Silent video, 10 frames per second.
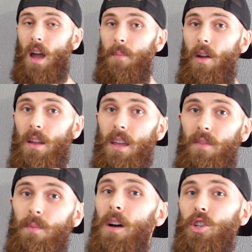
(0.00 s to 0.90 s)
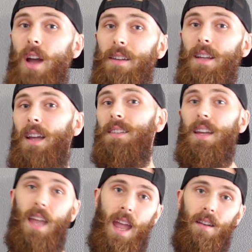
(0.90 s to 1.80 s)
I'm here to give as much content as I
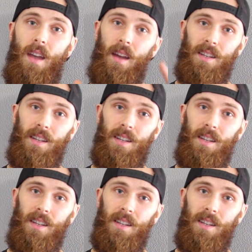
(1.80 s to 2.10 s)
can